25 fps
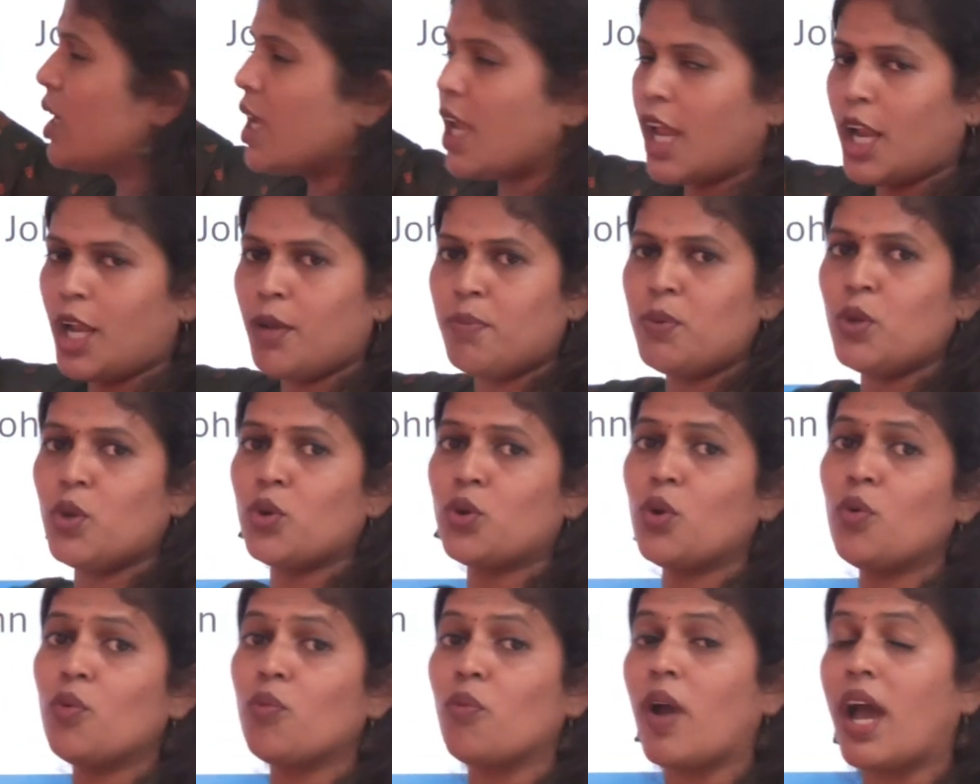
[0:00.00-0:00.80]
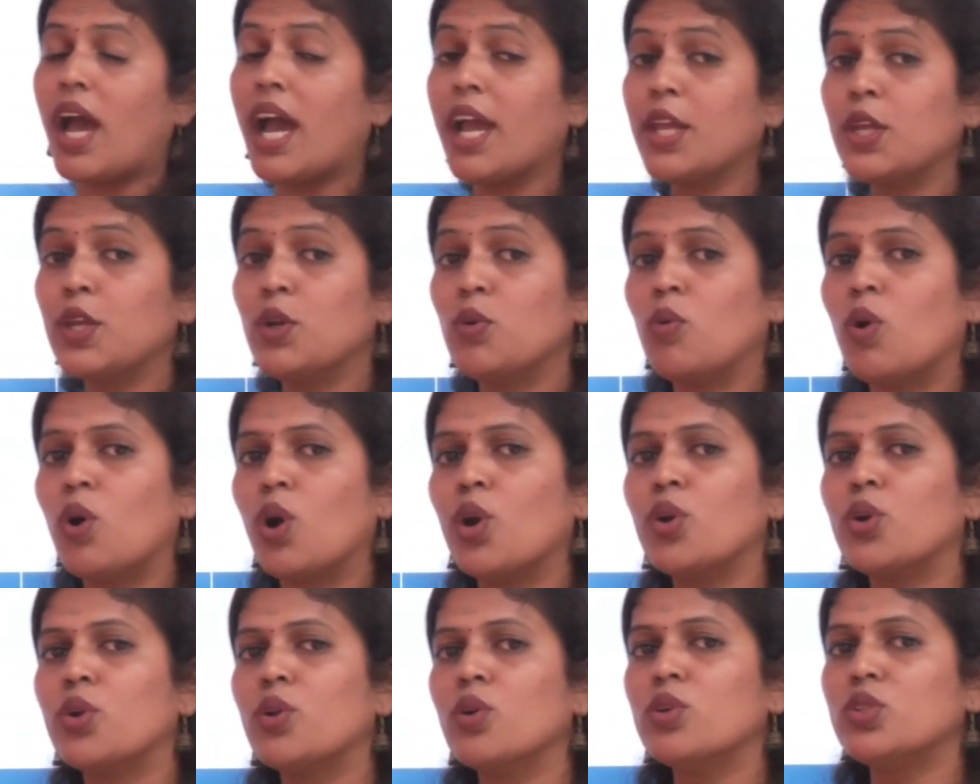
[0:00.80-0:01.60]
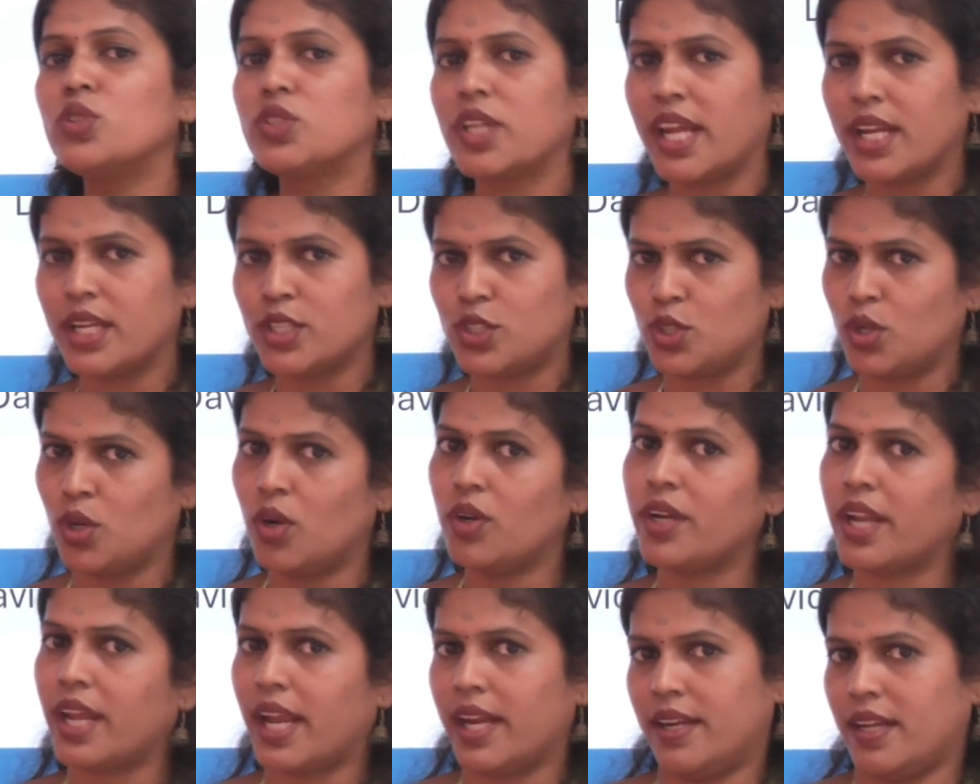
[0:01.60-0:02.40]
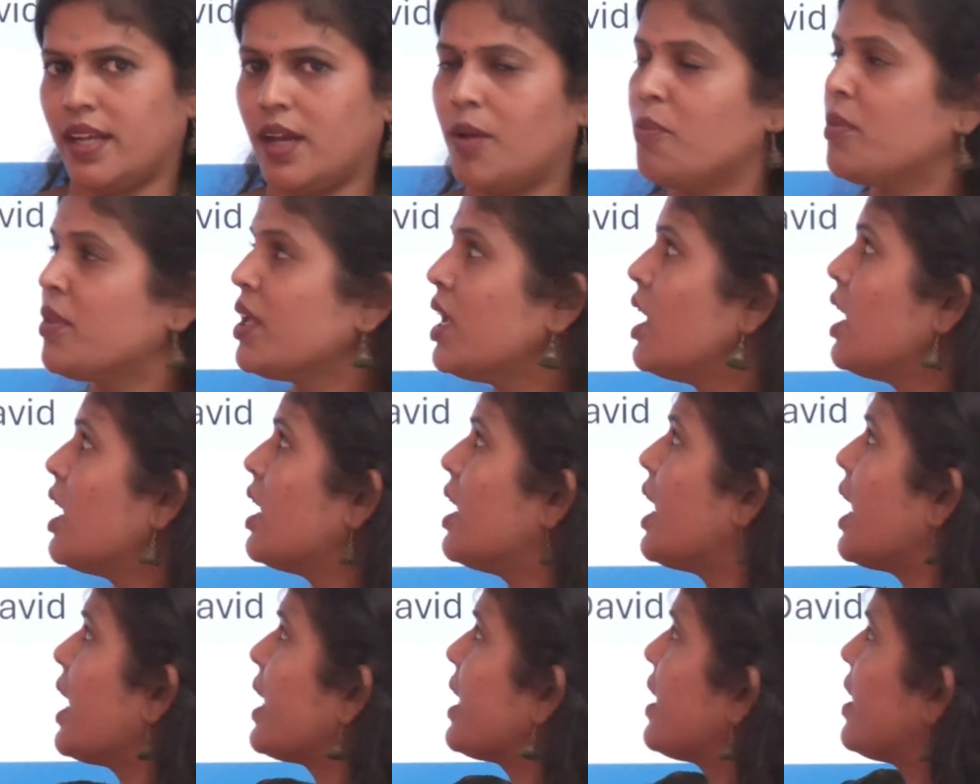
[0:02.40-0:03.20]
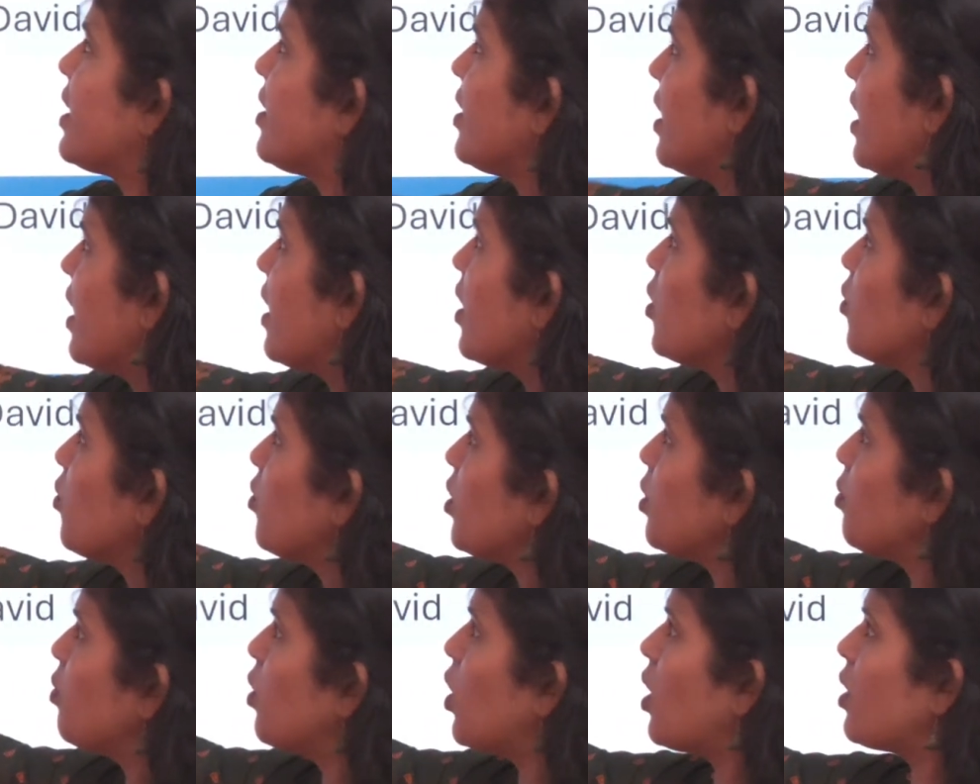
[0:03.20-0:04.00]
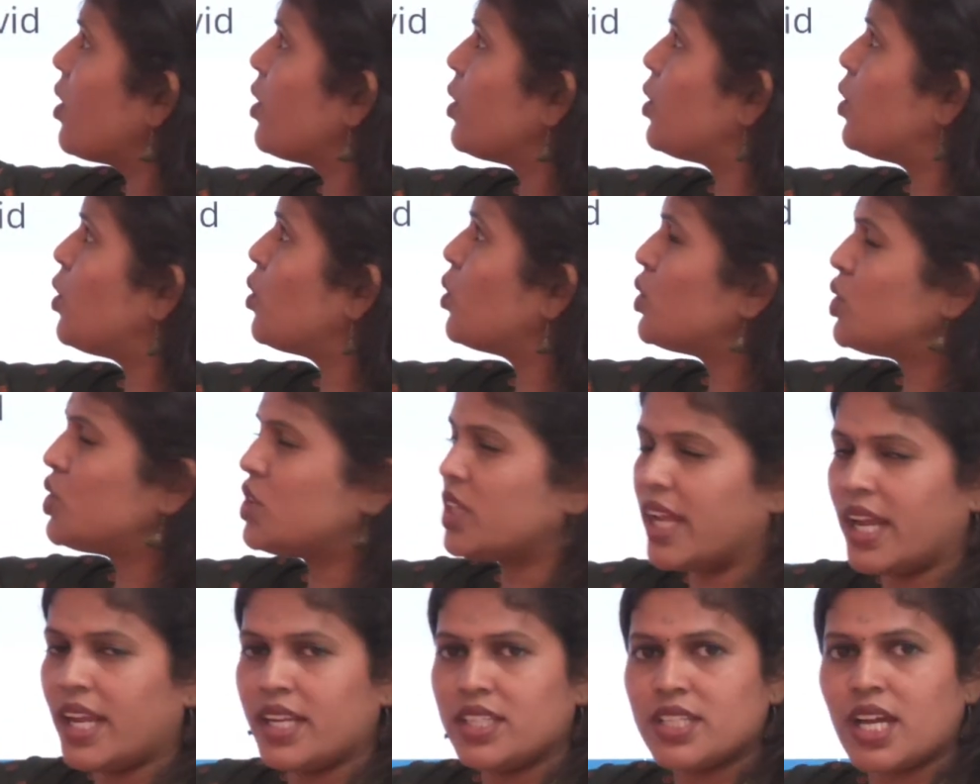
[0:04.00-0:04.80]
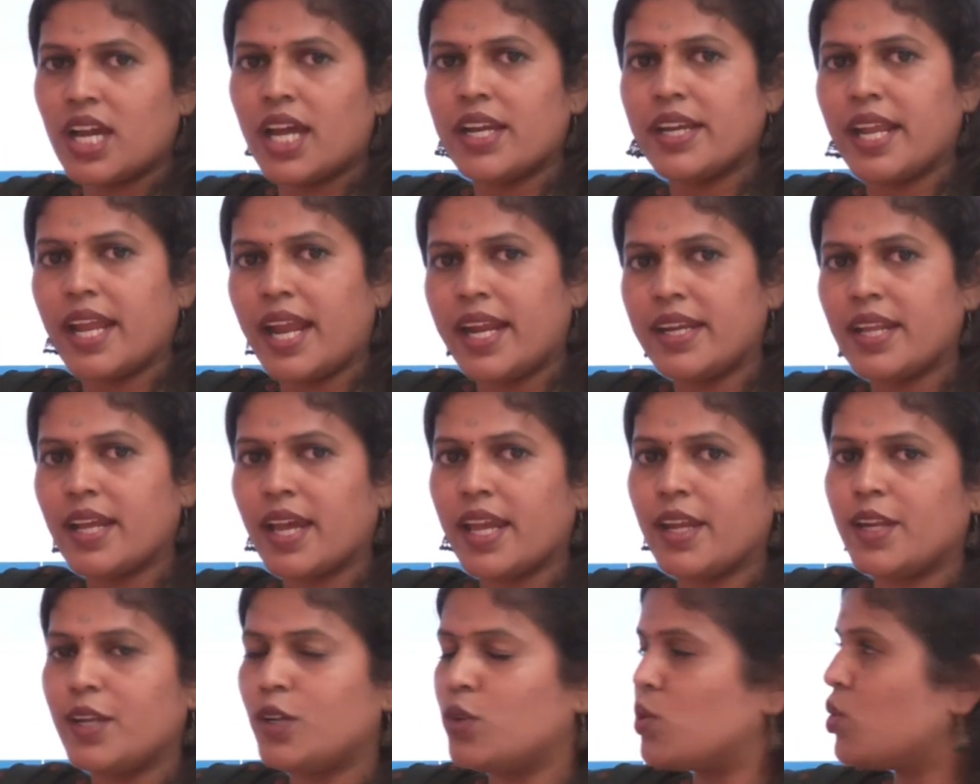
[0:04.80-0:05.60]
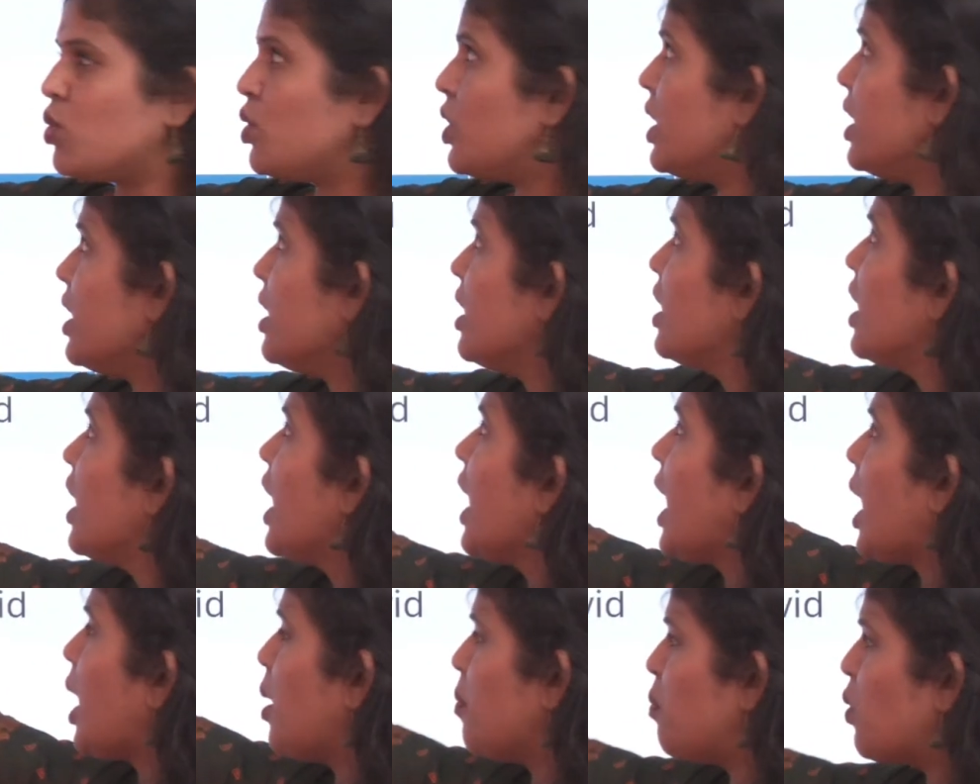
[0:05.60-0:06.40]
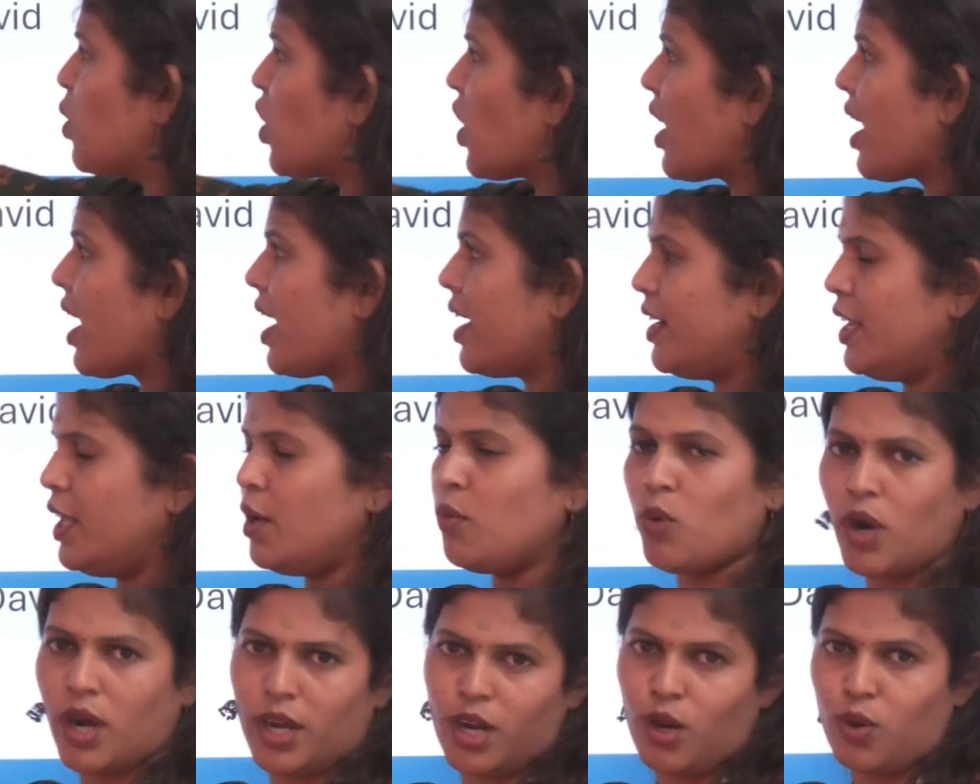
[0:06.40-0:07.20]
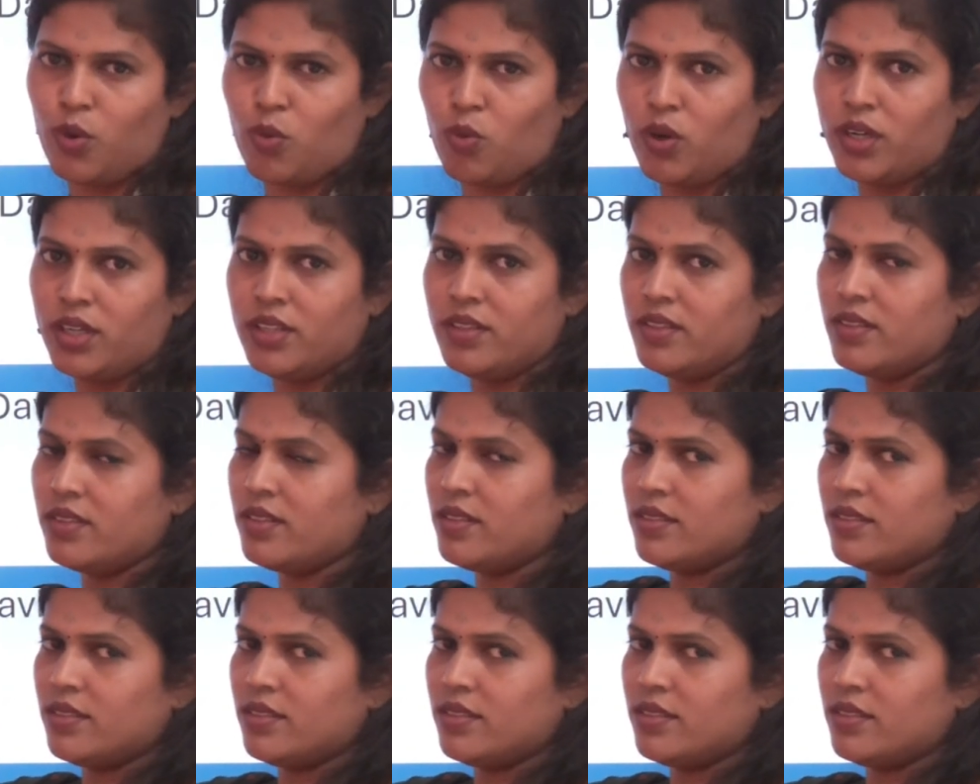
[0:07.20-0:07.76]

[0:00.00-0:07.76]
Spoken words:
will help you to where you want to change your data. Like here we want to change our data into the employee ID 101.